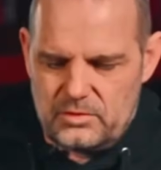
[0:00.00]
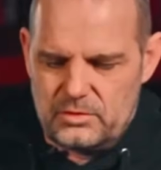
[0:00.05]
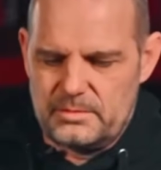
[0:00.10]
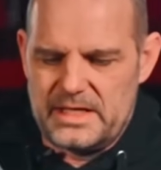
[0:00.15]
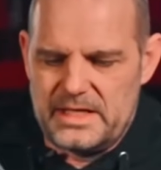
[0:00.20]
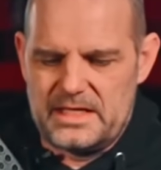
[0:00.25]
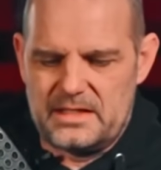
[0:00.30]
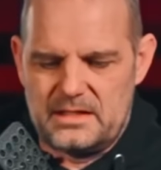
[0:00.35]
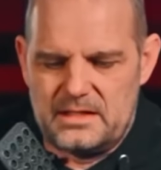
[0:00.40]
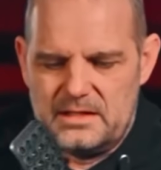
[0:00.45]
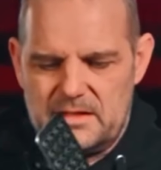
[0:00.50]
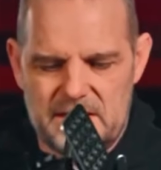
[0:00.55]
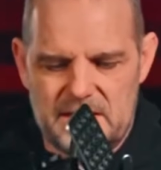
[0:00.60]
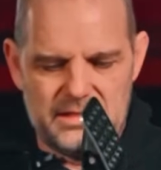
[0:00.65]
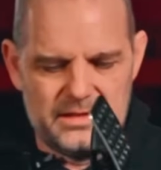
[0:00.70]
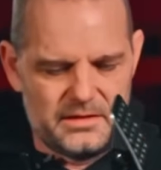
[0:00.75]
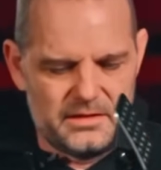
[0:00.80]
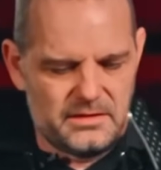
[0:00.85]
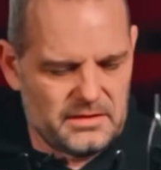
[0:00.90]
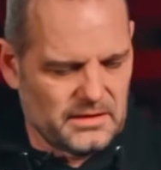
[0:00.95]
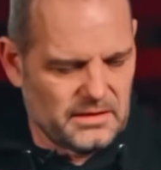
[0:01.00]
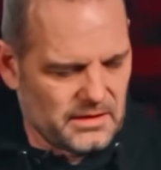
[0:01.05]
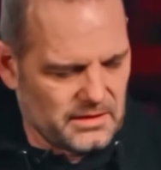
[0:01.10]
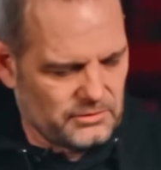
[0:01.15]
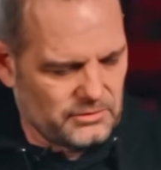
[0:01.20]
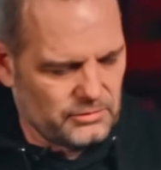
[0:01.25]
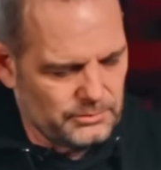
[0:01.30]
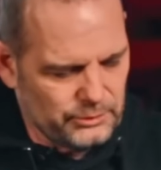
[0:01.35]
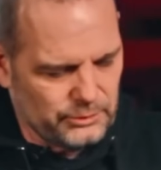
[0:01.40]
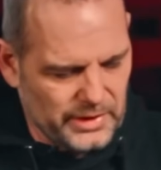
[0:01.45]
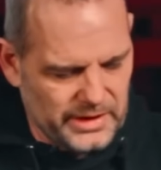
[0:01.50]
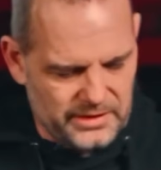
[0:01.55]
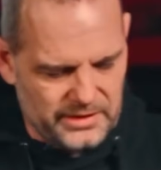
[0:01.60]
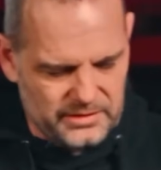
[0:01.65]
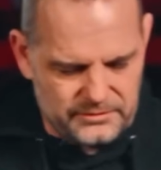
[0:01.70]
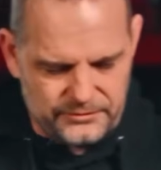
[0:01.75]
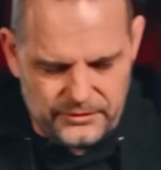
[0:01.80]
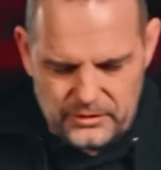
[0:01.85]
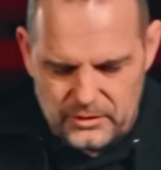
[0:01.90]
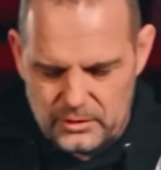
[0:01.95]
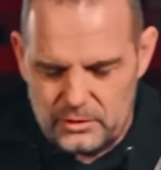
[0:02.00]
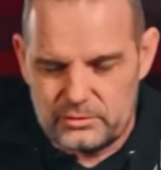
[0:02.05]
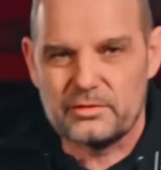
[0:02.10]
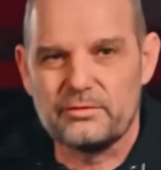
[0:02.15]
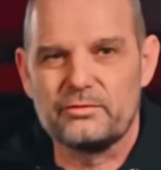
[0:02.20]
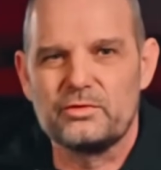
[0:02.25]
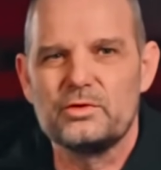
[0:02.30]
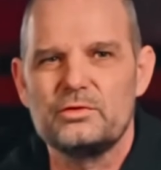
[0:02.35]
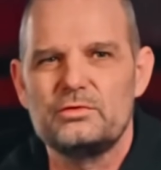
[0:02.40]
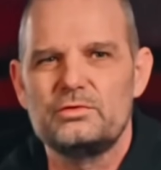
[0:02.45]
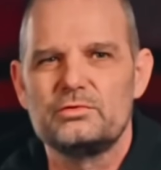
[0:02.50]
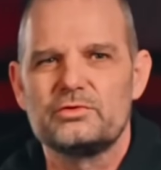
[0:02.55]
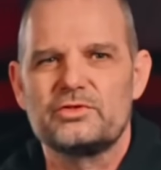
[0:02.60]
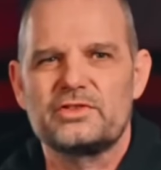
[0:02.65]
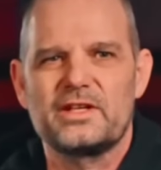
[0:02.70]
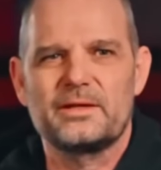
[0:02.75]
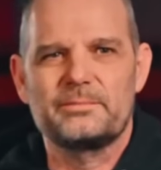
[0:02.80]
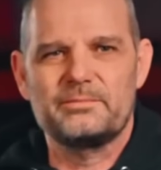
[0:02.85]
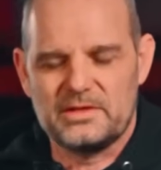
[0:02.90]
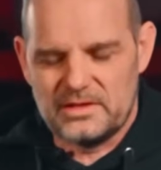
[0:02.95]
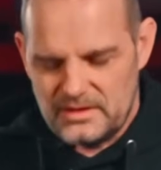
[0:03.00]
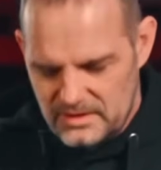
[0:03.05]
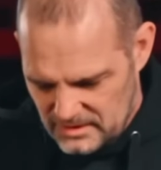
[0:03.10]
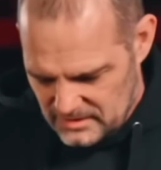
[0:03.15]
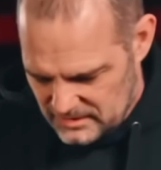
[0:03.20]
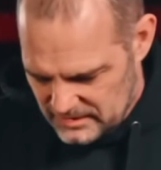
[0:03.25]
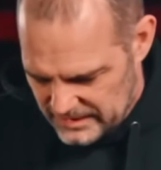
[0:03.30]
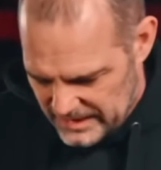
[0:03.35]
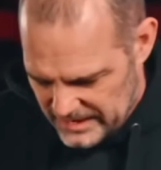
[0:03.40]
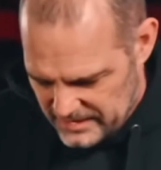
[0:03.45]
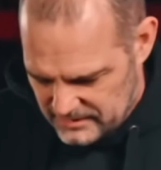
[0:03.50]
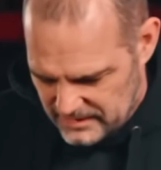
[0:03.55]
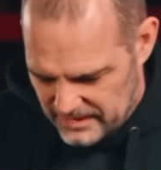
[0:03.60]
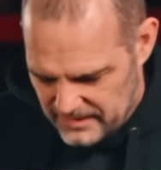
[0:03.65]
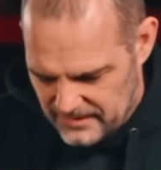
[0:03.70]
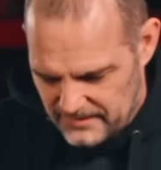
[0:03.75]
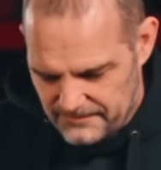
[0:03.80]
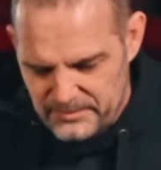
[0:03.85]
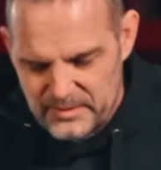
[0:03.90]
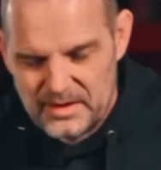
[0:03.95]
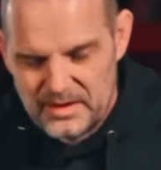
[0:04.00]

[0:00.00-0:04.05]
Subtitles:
To make it easier to press for those of you who skipped leg day,